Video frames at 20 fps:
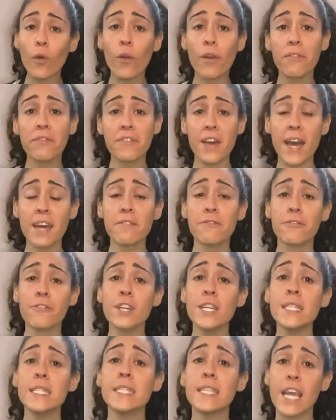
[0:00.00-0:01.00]
or
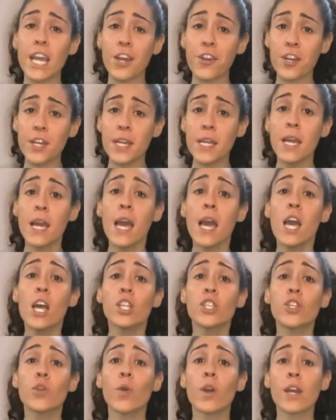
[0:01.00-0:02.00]
fat-free dairy
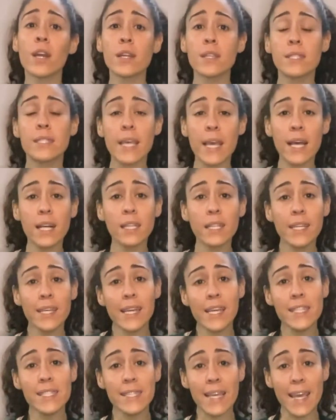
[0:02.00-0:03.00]
to our daily
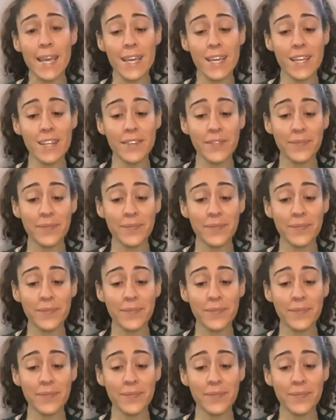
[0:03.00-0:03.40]
intake.